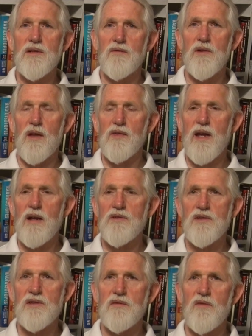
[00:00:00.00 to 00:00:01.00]
if not
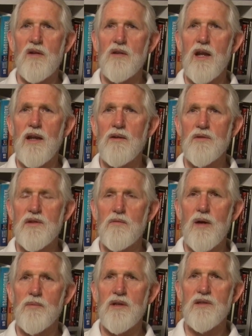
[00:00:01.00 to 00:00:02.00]
thousands, of volcanoes
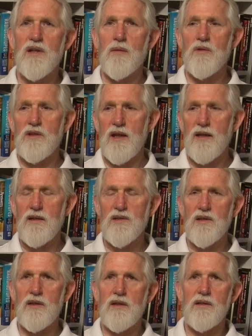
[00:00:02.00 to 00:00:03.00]
erupting
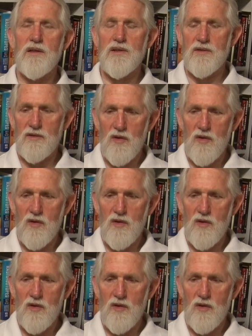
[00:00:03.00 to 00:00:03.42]
simultaneously in this